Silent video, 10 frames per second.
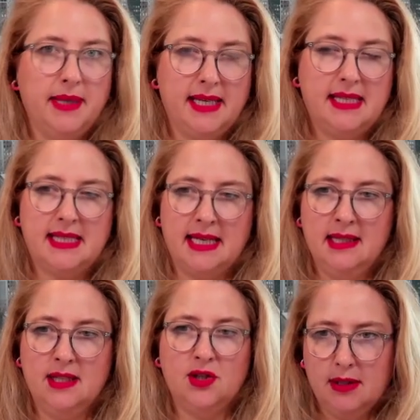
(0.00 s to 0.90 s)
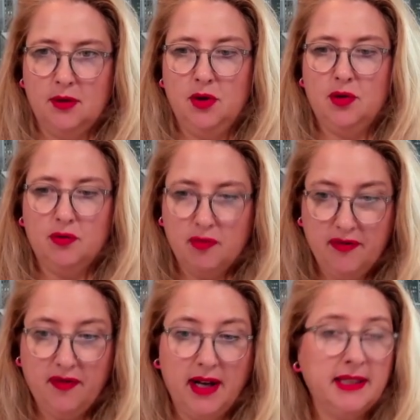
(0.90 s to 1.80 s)
make sense. So you could
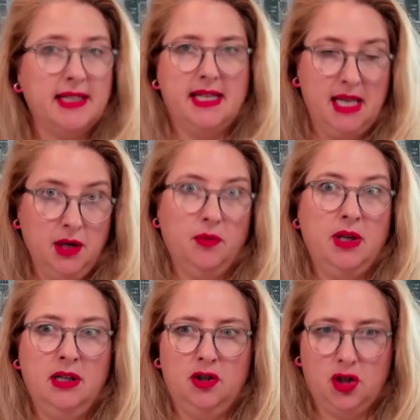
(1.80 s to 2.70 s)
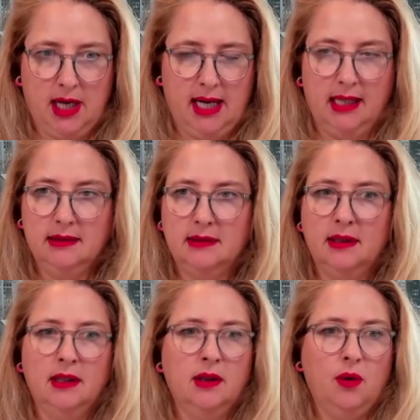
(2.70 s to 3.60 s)
refine this here in the chat,
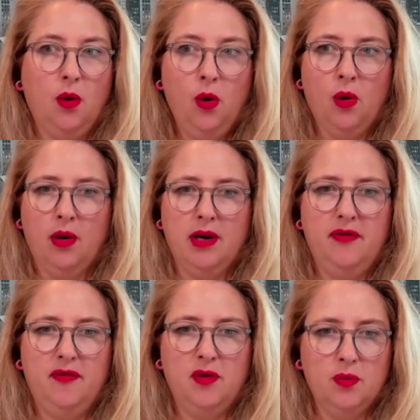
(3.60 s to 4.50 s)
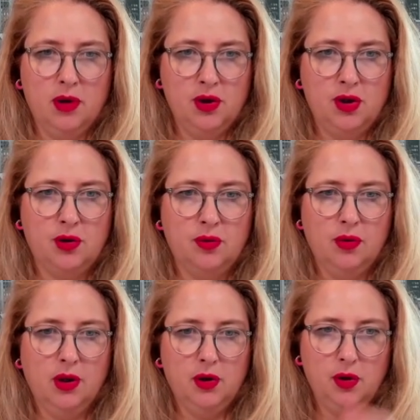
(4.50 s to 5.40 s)
or if you want to,
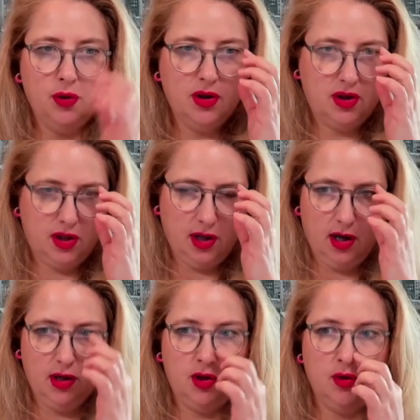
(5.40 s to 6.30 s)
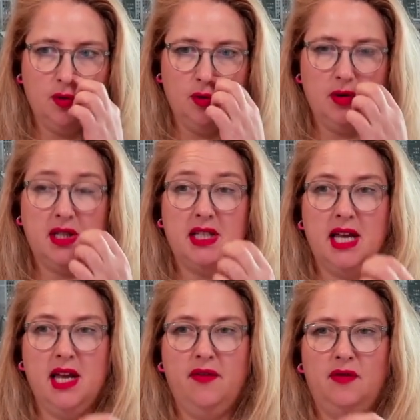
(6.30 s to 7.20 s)
you could start to
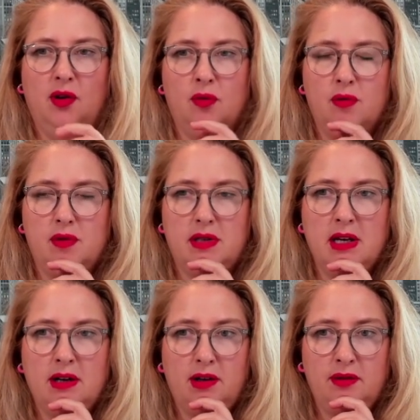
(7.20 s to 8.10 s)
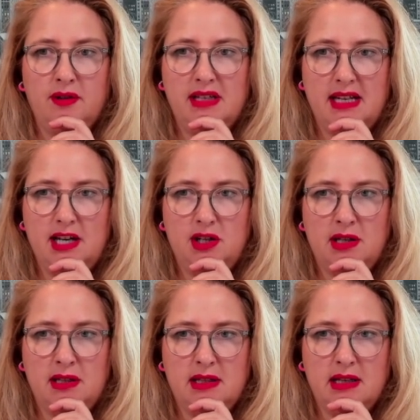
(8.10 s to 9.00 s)
save those
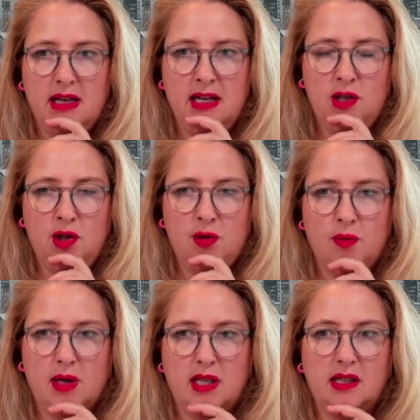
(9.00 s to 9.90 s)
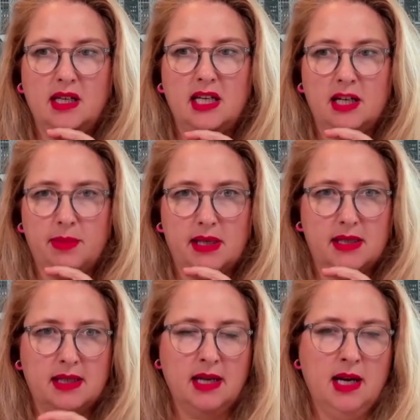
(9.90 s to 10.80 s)
conversations into a
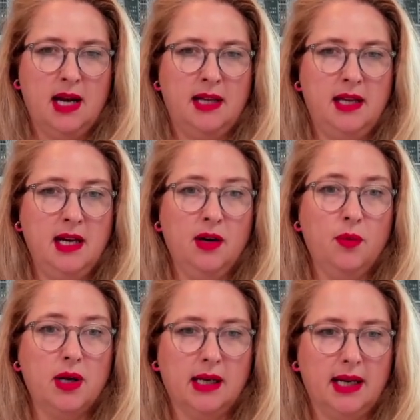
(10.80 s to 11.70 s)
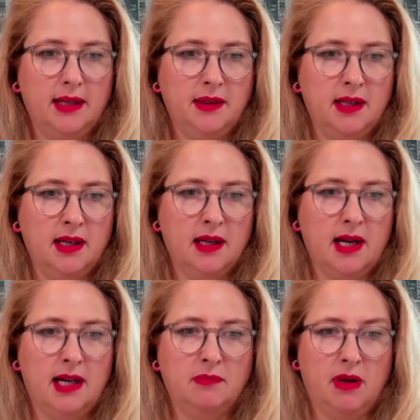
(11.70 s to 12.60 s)
database. And here we are landing
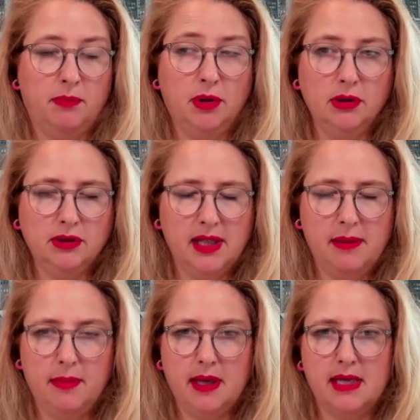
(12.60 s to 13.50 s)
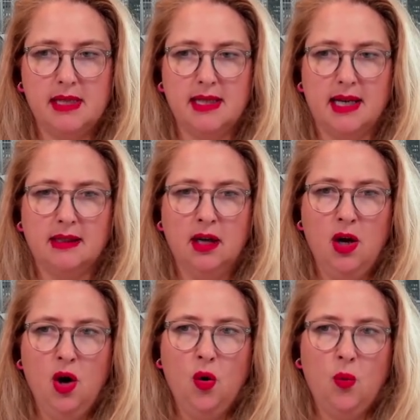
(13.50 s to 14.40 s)
at my pro tip is that
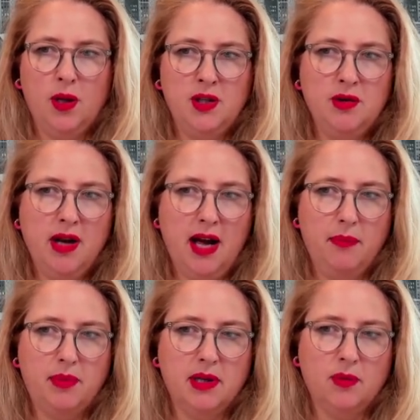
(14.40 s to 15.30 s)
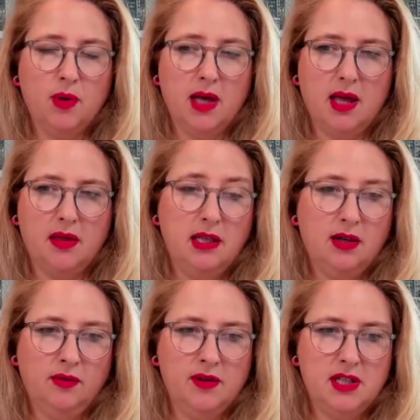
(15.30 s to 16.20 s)
once you're happy with the
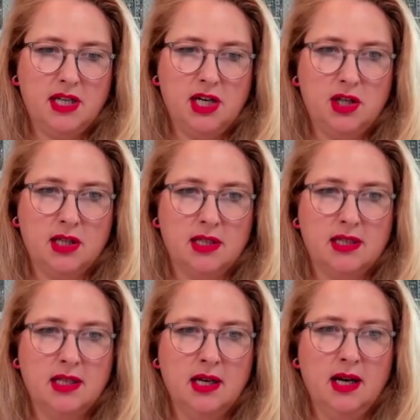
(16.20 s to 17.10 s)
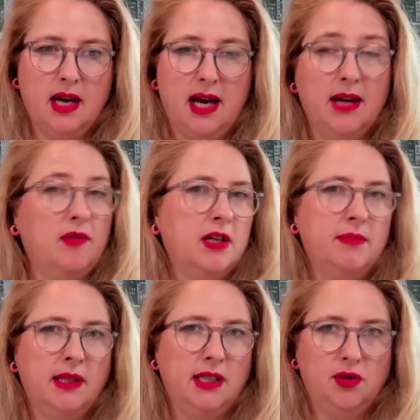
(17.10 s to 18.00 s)
conversations, I
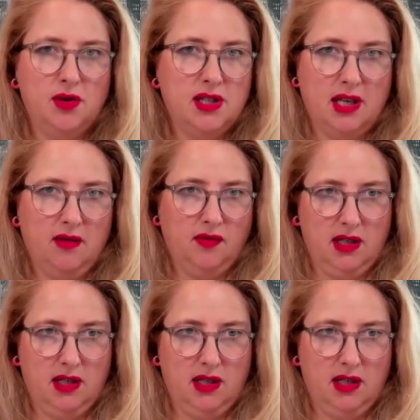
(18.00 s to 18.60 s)
recommend that you save